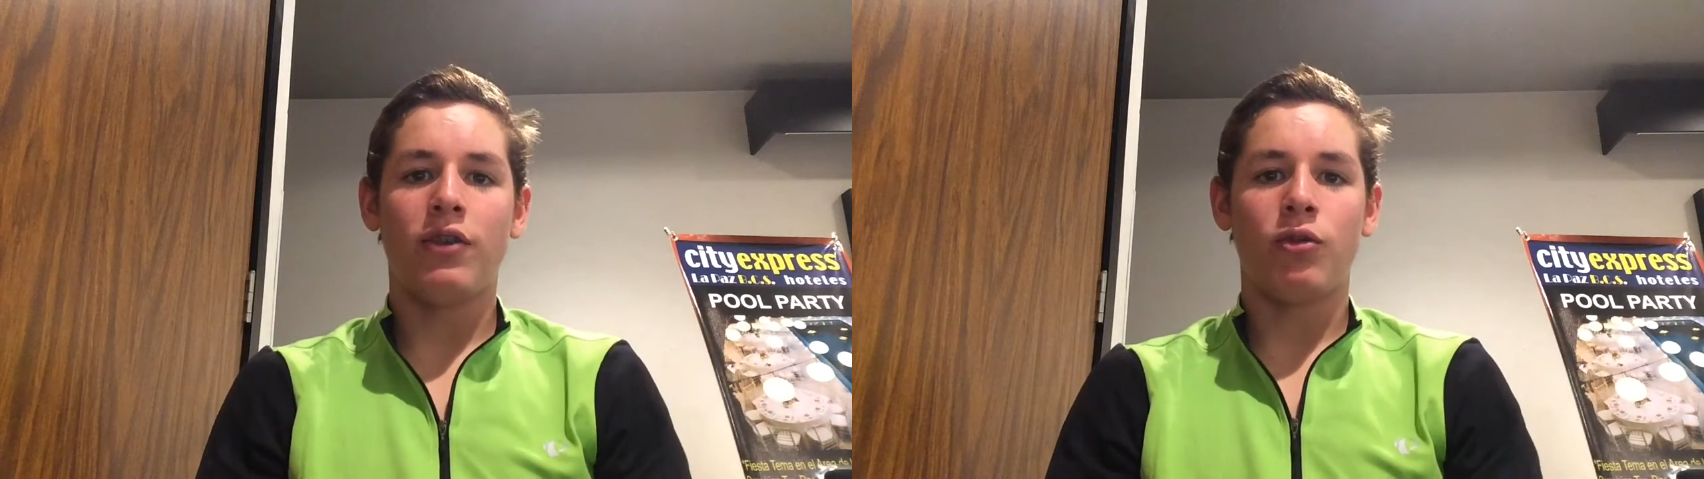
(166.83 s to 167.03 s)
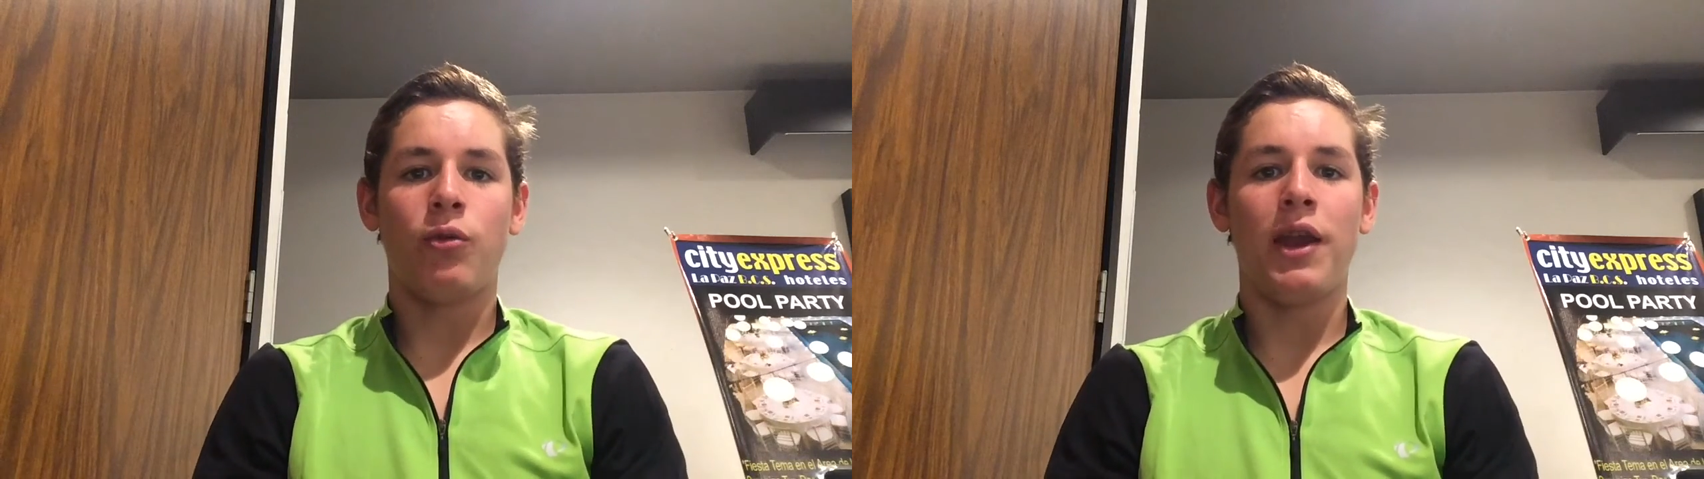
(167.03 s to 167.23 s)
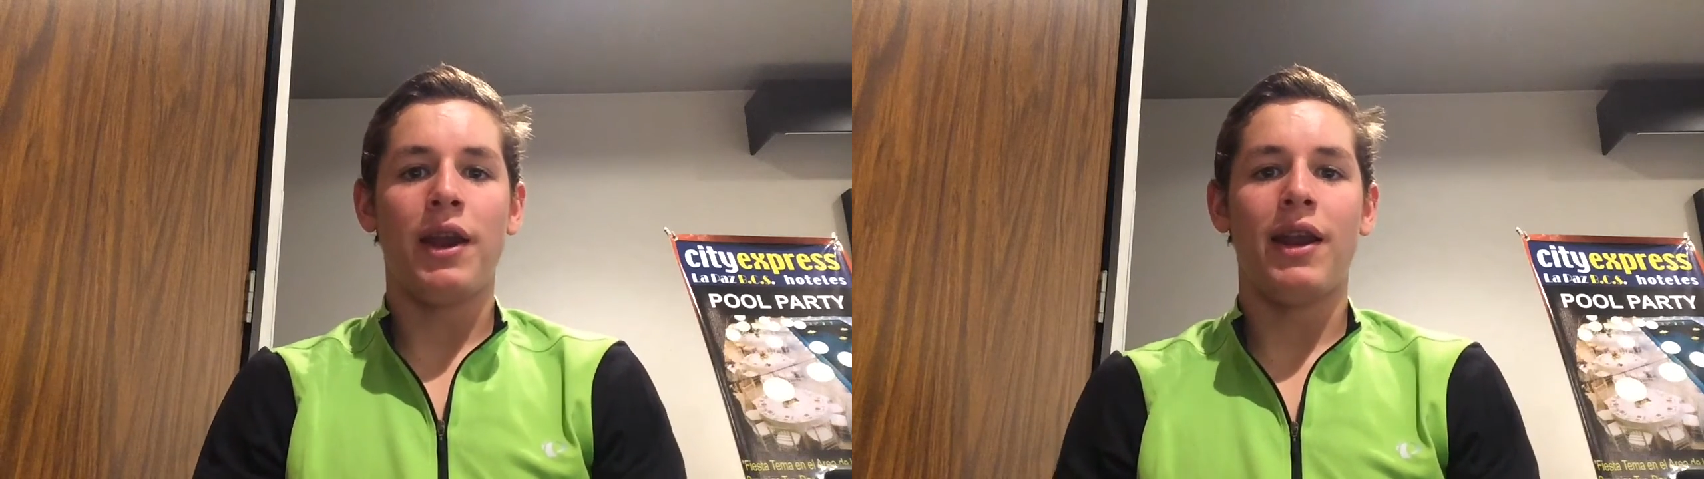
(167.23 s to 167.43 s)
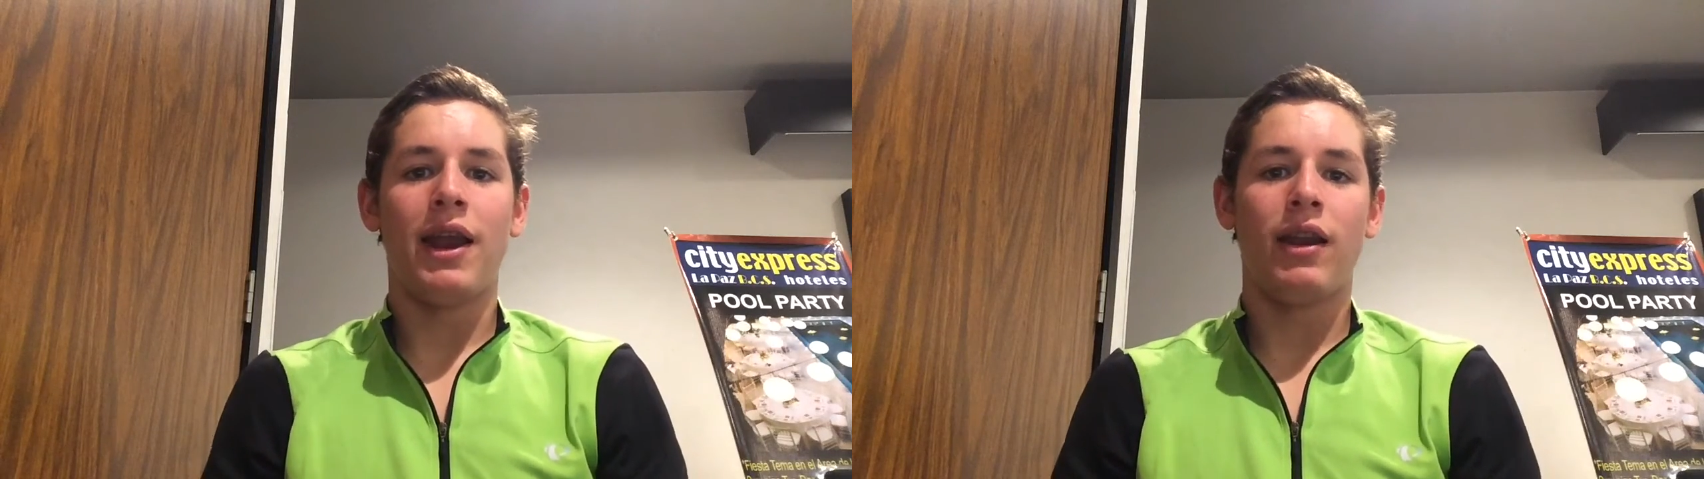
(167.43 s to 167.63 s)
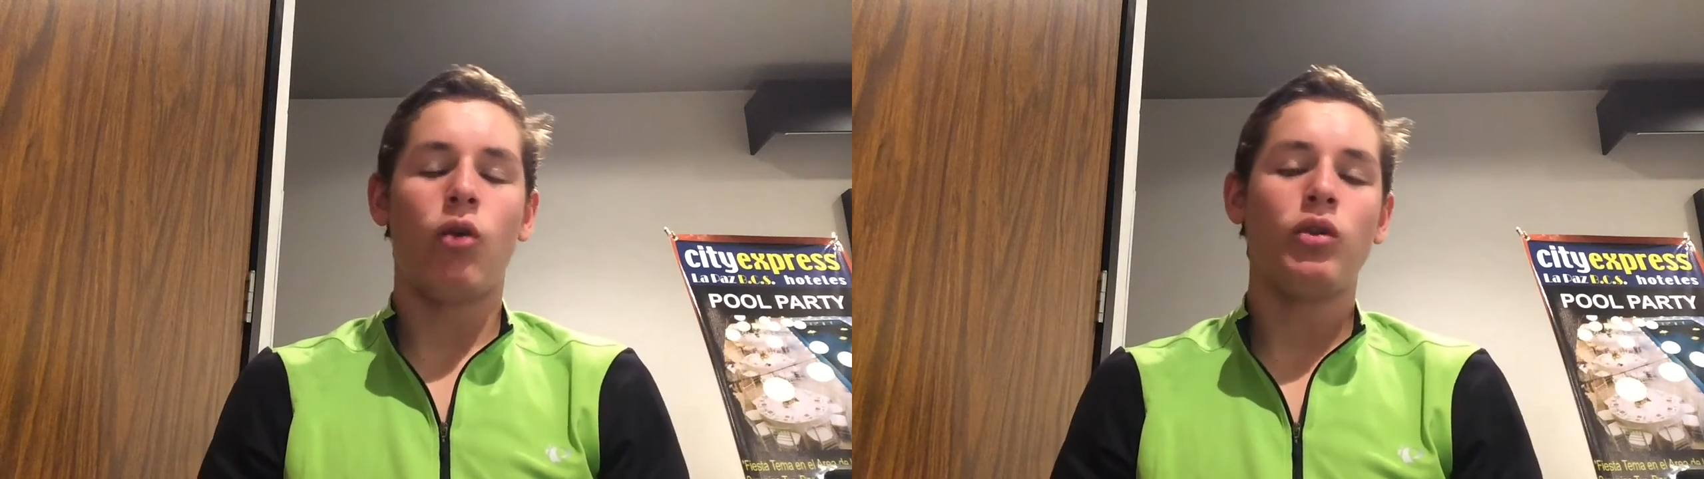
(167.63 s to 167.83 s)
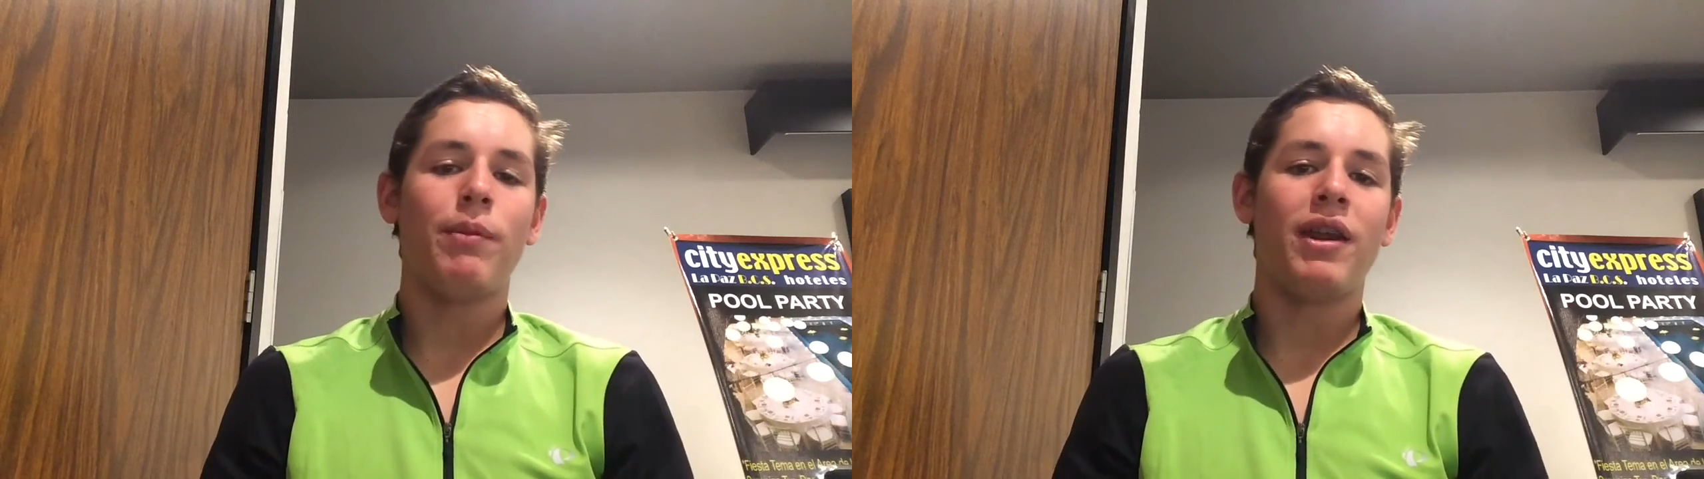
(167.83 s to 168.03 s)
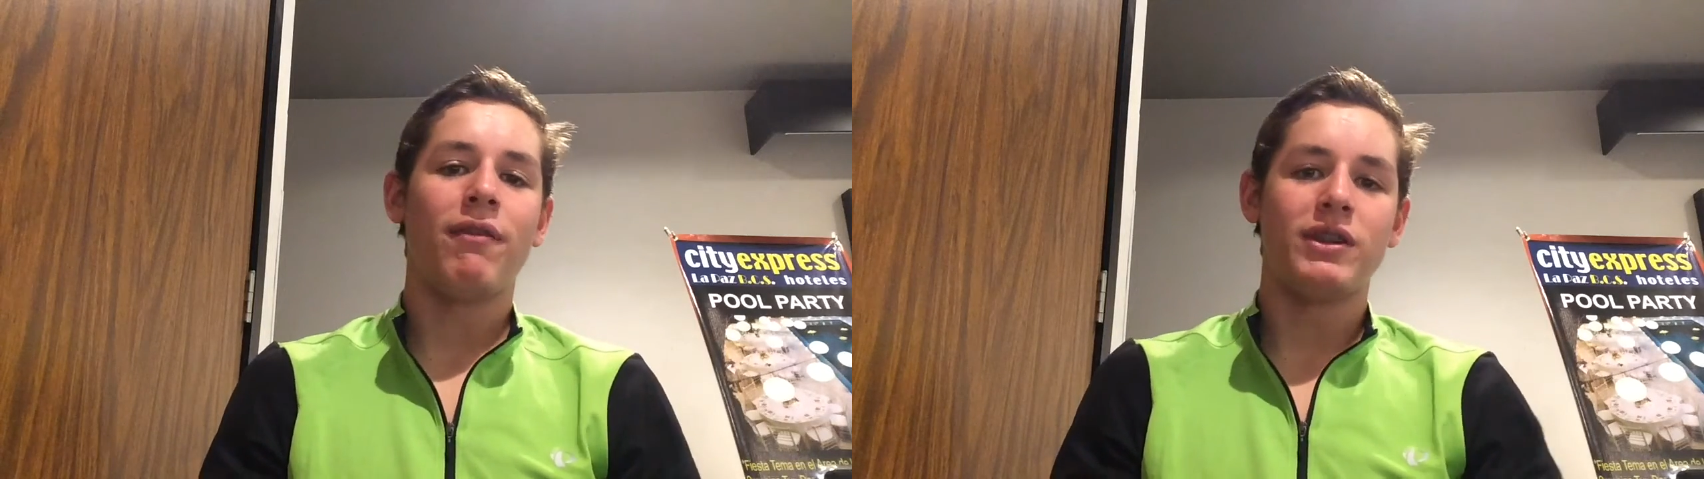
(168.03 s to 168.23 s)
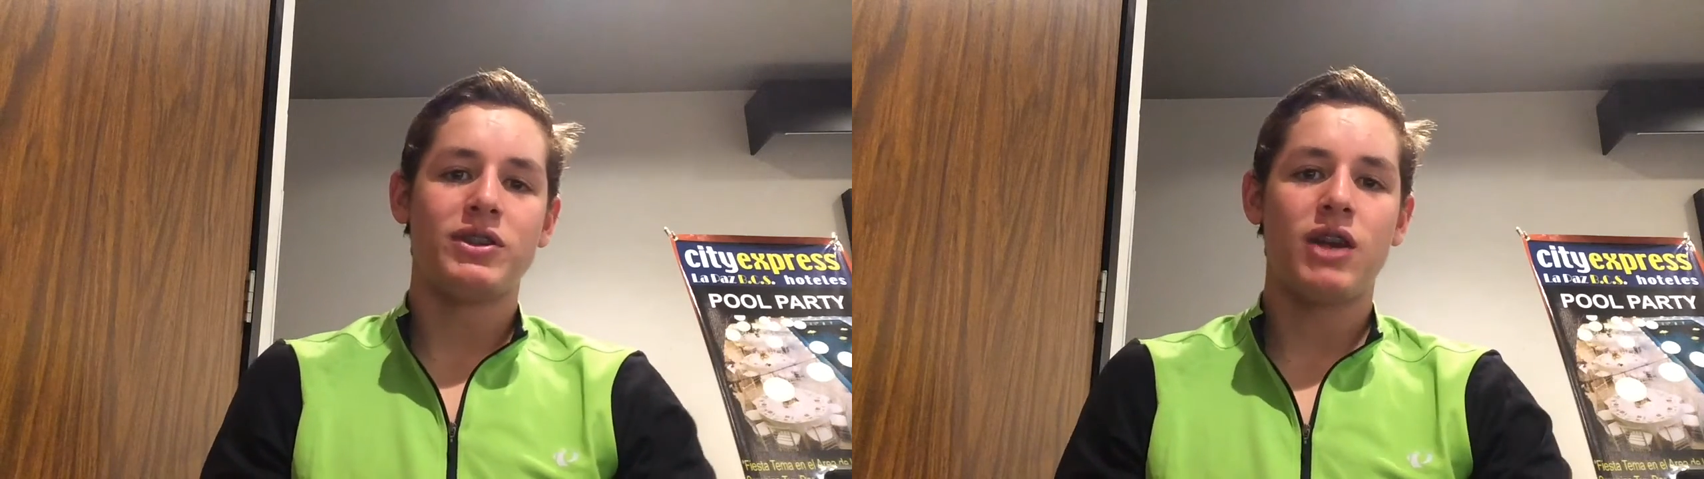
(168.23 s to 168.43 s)
is created and it only
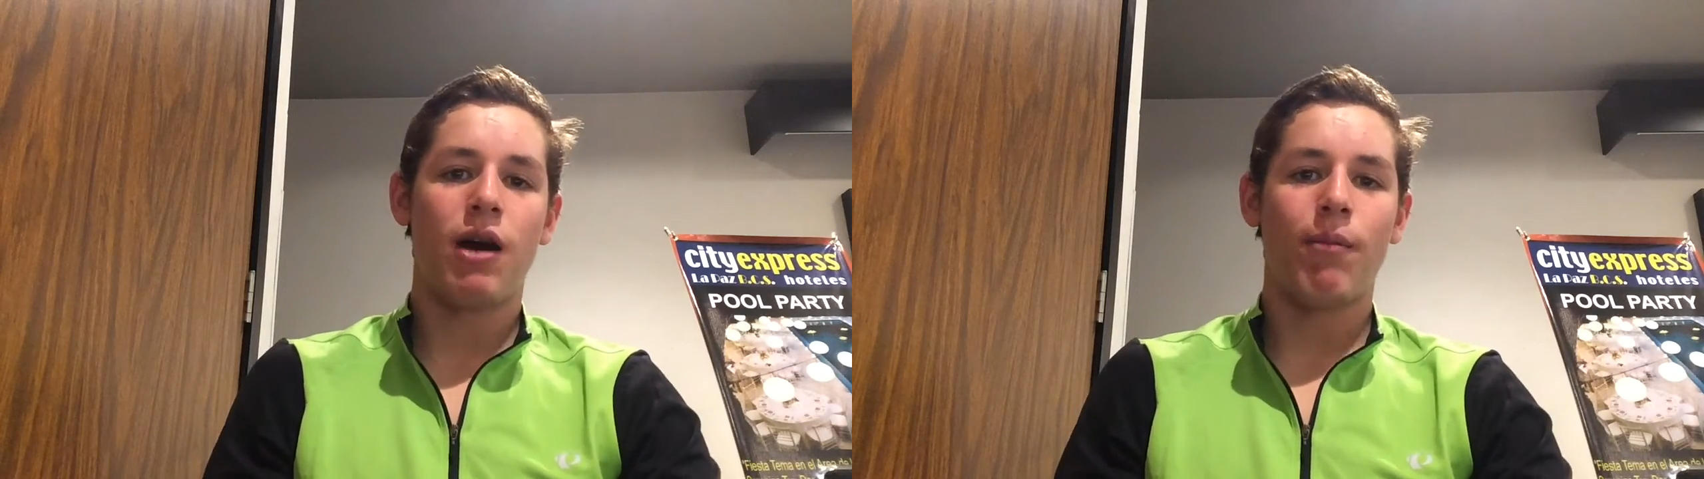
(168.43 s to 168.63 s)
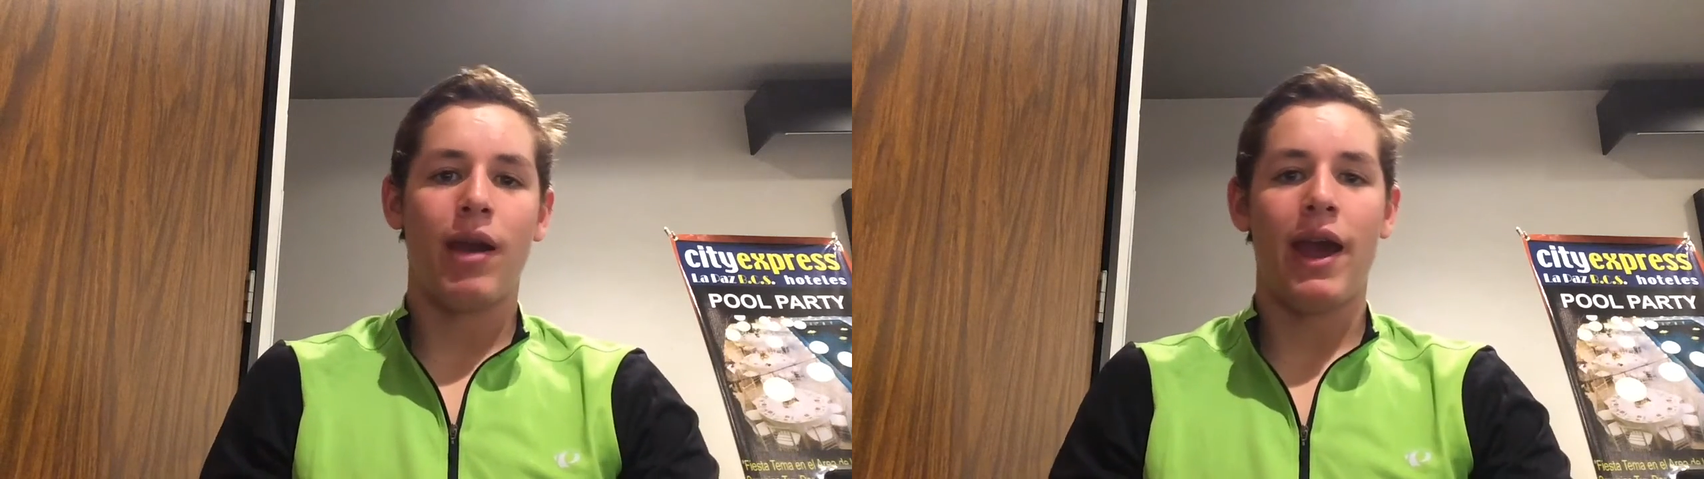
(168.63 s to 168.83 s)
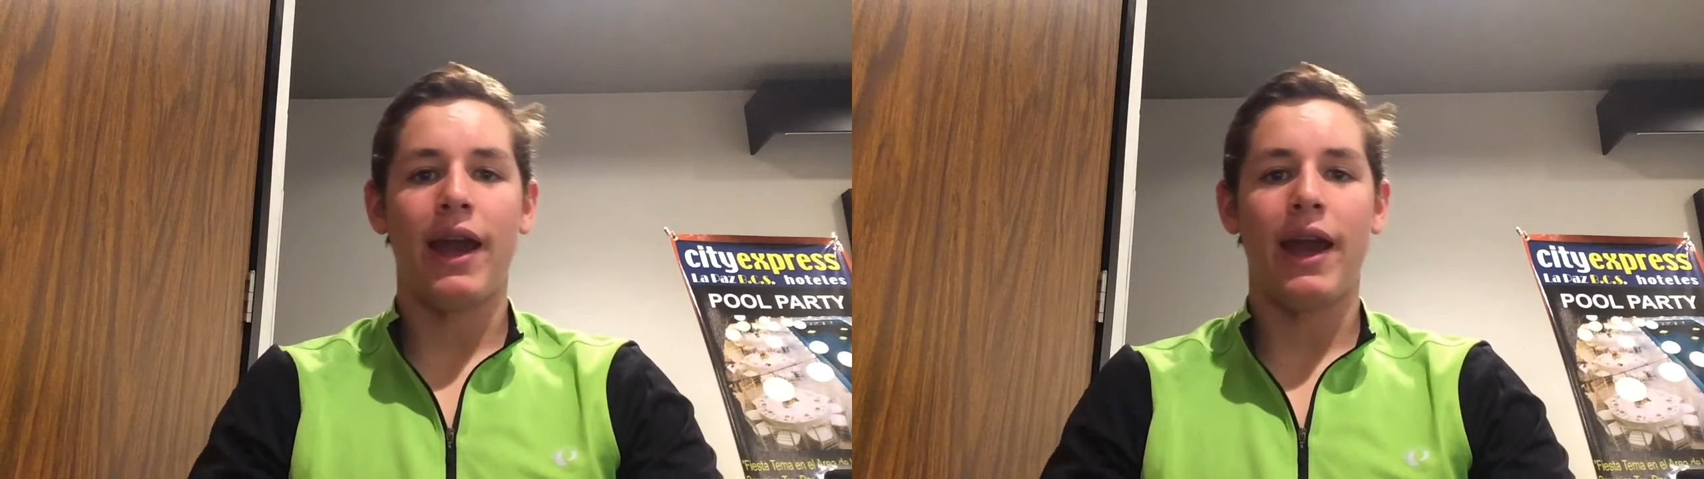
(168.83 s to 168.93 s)
benefits some